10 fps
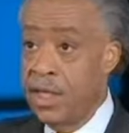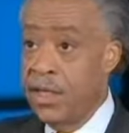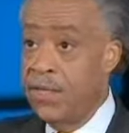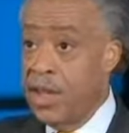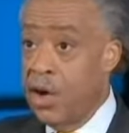
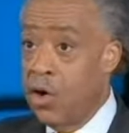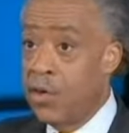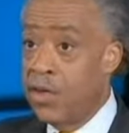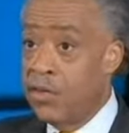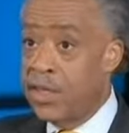in their
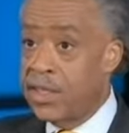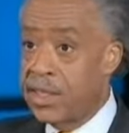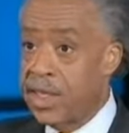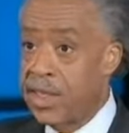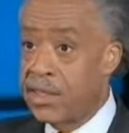own
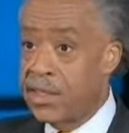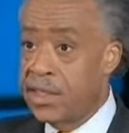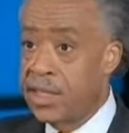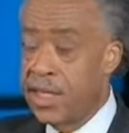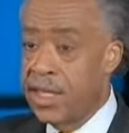
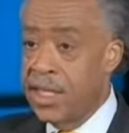investigations,